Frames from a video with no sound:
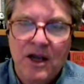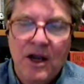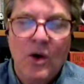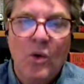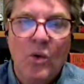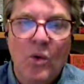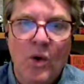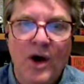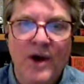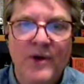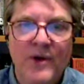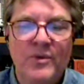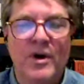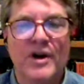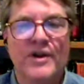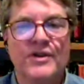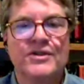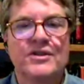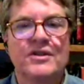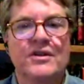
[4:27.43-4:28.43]
One
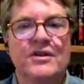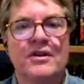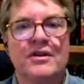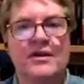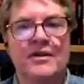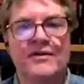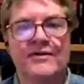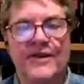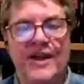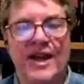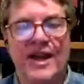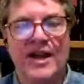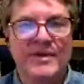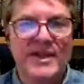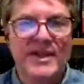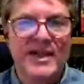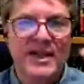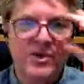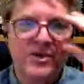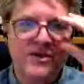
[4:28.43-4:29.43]
was family
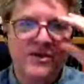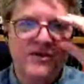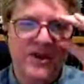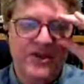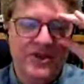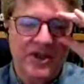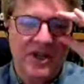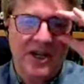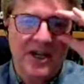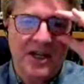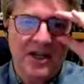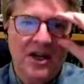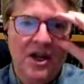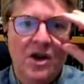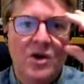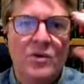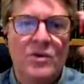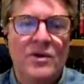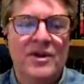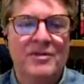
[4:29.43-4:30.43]
he was visiting
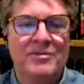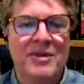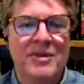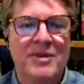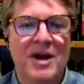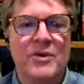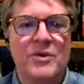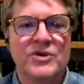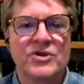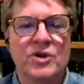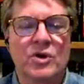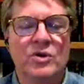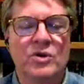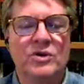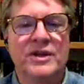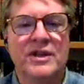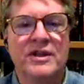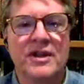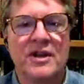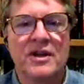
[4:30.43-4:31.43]
where the mother was
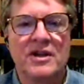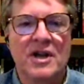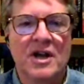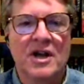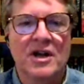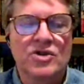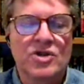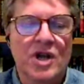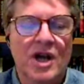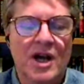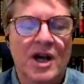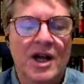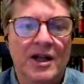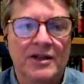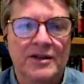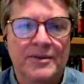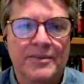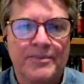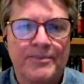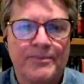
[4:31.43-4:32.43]
holding their young
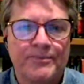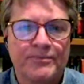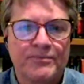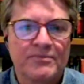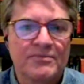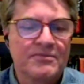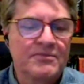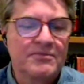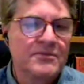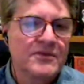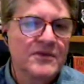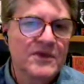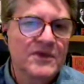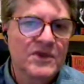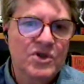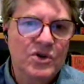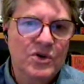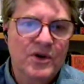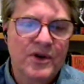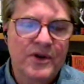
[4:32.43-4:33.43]
child,
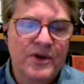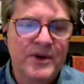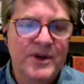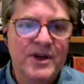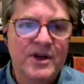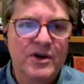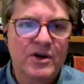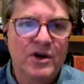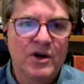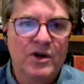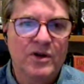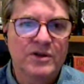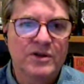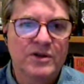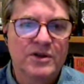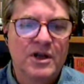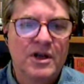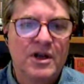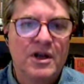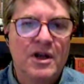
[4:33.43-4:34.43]
two or three year old,
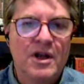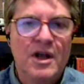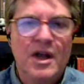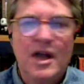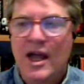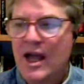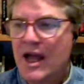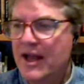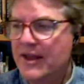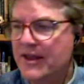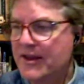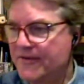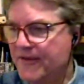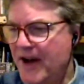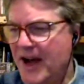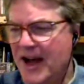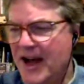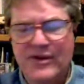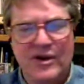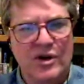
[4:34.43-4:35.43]
and the
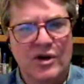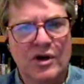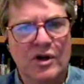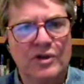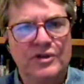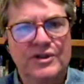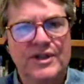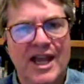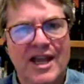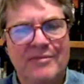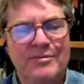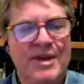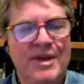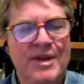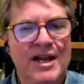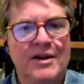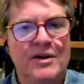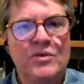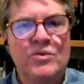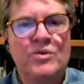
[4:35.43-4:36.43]
five year old came
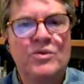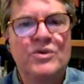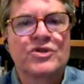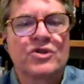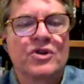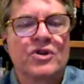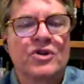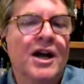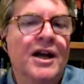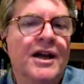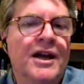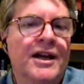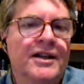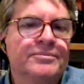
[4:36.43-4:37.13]
in and was crying.